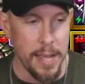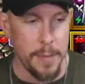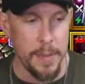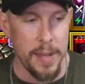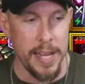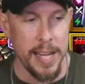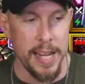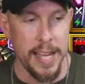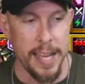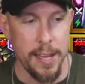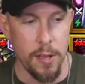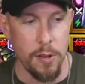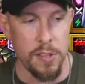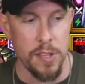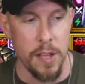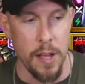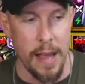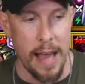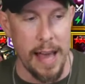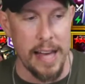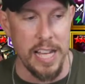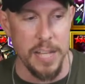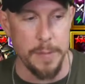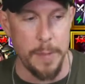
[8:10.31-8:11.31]
I mean, heals all
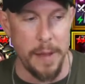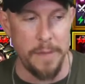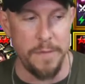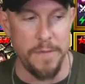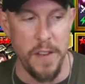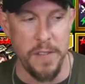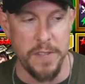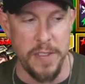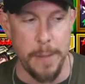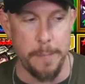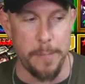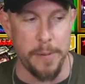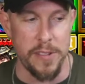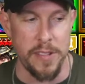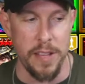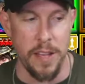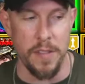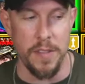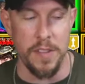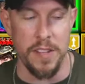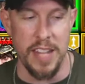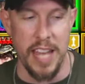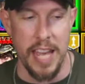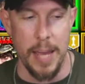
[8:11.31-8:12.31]
allies by fifty
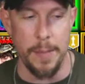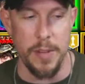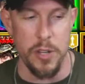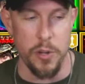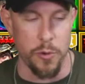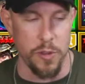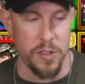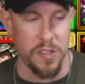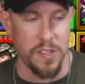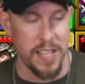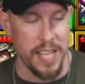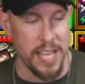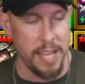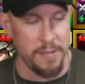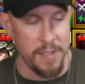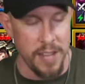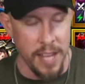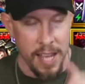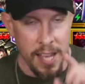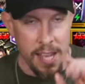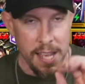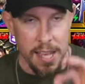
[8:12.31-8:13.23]
percent of the damage received.